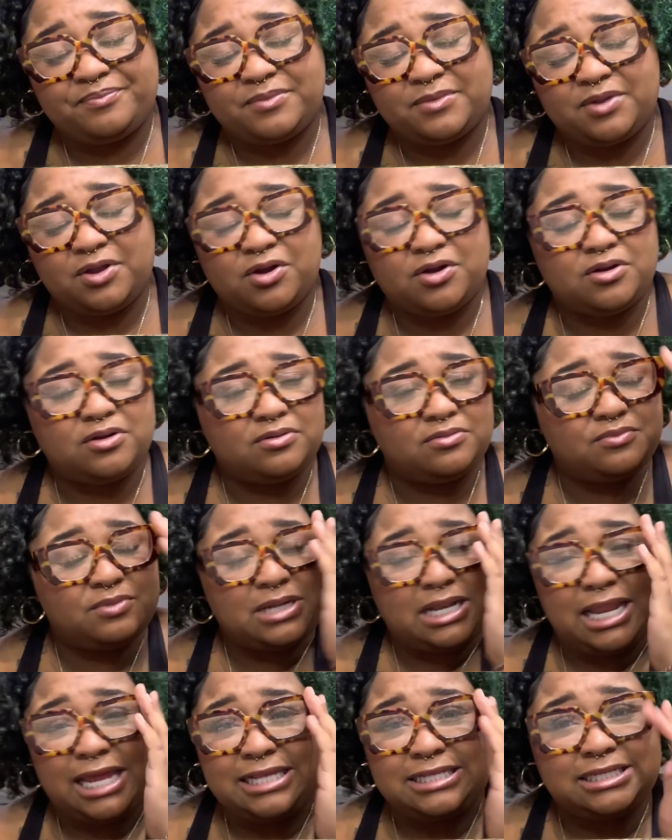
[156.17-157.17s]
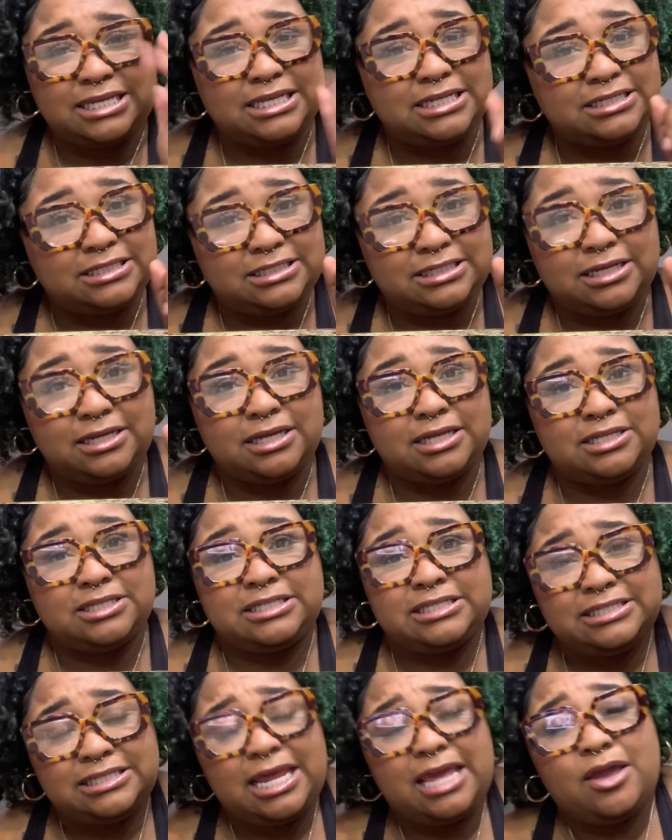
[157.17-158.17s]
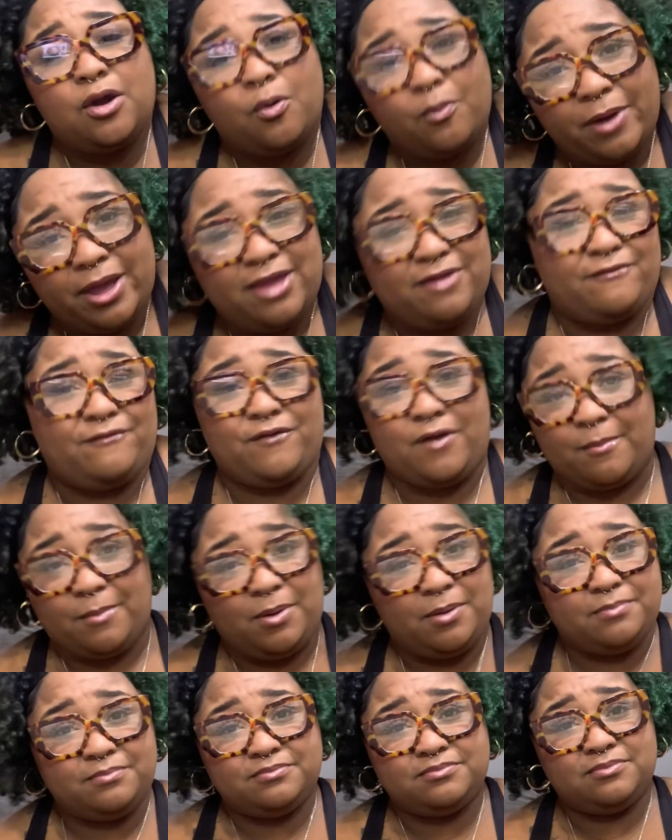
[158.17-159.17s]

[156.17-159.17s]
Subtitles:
girl with a light skin stud. Stay away from them.